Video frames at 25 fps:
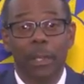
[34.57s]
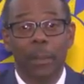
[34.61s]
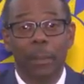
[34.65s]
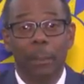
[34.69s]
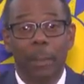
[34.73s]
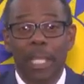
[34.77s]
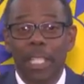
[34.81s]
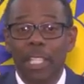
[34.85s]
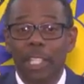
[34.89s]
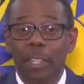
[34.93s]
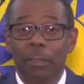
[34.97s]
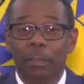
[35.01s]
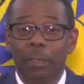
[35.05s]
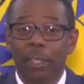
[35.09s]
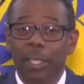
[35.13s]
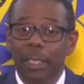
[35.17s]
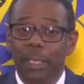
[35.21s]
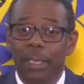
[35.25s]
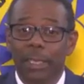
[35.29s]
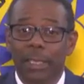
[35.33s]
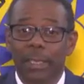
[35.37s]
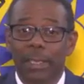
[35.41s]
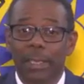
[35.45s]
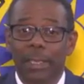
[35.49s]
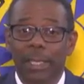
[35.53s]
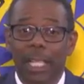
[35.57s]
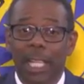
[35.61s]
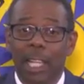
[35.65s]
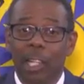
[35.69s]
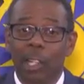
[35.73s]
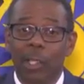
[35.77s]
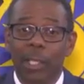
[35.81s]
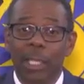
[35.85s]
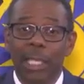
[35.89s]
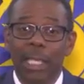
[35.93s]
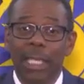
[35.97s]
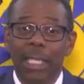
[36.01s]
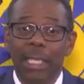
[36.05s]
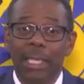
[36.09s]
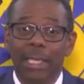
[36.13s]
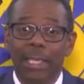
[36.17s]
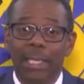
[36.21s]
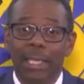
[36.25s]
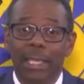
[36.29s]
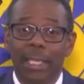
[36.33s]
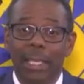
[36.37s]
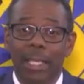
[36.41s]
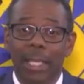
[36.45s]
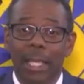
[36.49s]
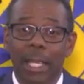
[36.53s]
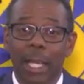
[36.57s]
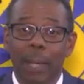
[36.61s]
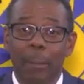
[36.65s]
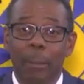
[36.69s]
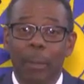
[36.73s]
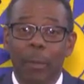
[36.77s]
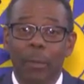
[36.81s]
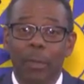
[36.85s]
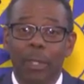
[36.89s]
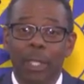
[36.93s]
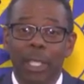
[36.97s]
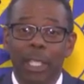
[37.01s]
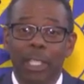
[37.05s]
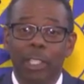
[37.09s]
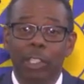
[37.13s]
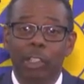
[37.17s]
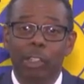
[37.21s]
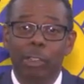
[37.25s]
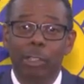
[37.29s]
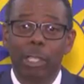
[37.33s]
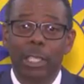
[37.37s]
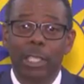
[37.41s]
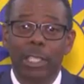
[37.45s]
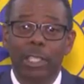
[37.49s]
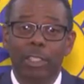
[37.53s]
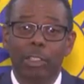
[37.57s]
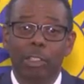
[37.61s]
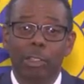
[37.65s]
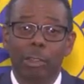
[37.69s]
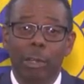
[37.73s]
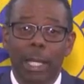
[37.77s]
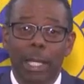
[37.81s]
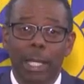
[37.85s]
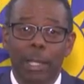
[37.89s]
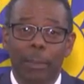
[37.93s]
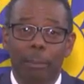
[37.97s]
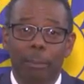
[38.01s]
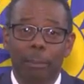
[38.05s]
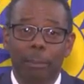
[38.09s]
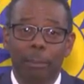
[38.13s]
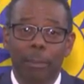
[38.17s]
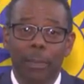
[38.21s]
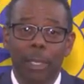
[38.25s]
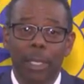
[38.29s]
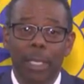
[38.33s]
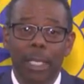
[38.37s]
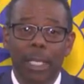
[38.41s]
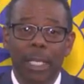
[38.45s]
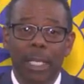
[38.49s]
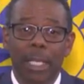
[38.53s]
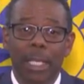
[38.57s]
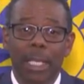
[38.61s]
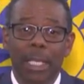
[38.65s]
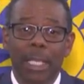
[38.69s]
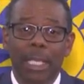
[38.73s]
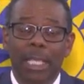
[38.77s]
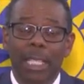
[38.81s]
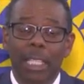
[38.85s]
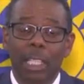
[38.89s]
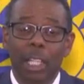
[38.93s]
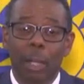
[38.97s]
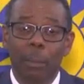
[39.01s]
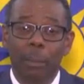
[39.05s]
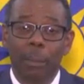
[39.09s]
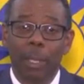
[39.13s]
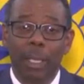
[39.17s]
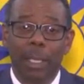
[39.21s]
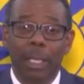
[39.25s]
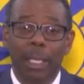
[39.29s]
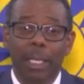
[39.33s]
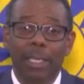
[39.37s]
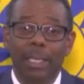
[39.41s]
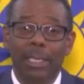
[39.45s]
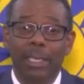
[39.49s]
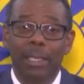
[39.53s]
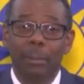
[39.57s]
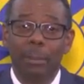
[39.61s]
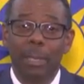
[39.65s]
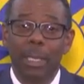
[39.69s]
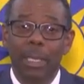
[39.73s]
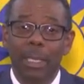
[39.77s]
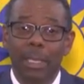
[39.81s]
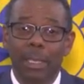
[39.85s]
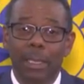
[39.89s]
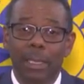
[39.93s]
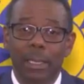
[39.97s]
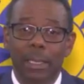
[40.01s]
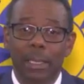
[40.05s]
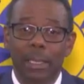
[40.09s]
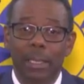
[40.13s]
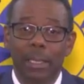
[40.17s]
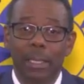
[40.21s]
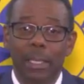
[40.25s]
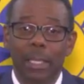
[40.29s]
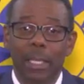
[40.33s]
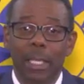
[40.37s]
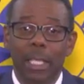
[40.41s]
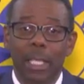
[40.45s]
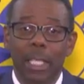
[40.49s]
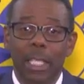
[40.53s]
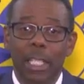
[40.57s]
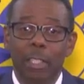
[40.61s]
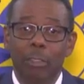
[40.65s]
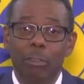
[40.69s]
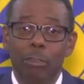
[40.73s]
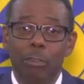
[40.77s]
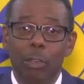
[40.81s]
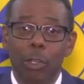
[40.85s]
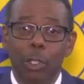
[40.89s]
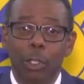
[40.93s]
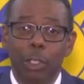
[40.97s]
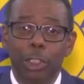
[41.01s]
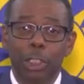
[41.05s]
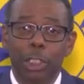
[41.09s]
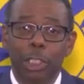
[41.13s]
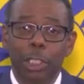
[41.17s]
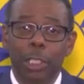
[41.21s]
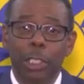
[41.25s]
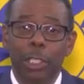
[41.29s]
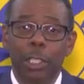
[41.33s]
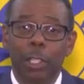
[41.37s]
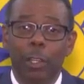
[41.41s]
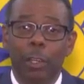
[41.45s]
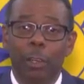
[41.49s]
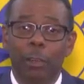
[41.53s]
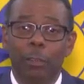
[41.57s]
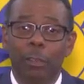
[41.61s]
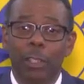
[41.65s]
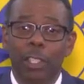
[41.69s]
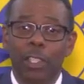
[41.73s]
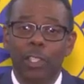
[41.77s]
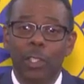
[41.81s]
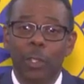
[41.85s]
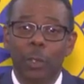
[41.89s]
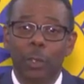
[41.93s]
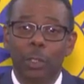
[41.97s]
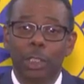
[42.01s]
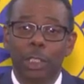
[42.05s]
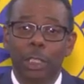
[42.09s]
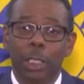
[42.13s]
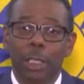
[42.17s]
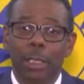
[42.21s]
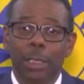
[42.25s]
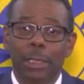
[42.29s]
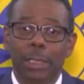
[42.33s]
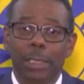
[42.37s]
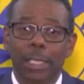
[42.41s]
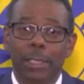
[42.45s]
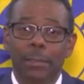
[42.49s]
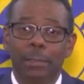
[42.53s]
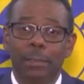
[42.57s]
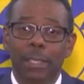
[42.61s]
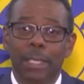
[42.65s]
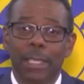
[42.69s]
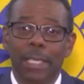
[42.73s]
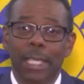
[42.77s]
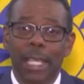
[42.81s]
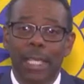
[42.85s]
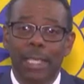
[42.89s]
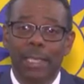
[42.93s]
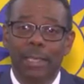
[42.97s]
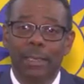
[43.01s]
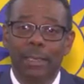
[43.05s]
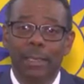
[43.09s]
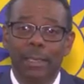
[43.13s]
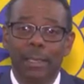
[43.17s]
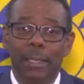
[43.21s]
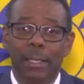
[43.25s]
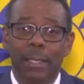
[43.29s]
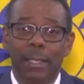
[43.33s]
Many of us are uneasy about the increase in crime, economic instability, erosion of the social safety net,